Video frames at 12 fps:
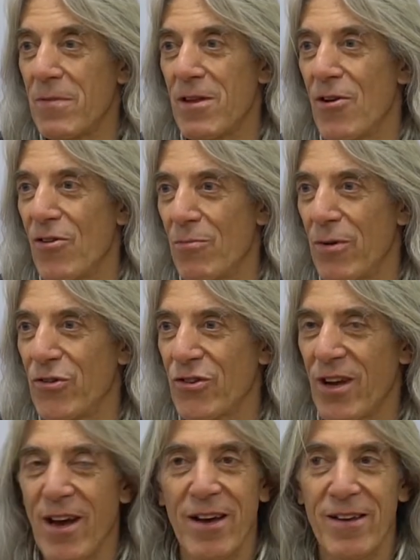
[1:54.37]
here in
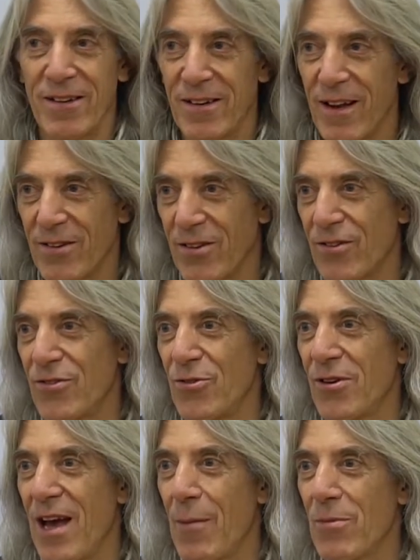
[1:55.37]
Bishkek, and it has its
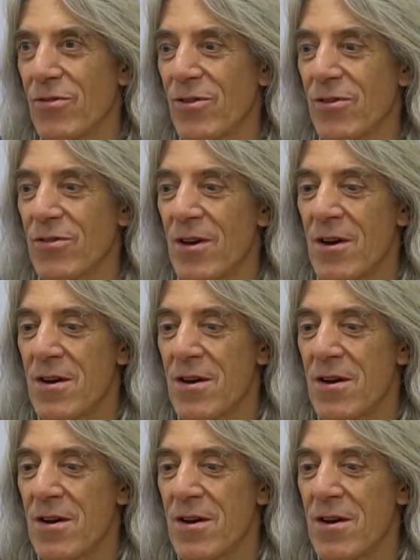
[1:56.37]
two campuses.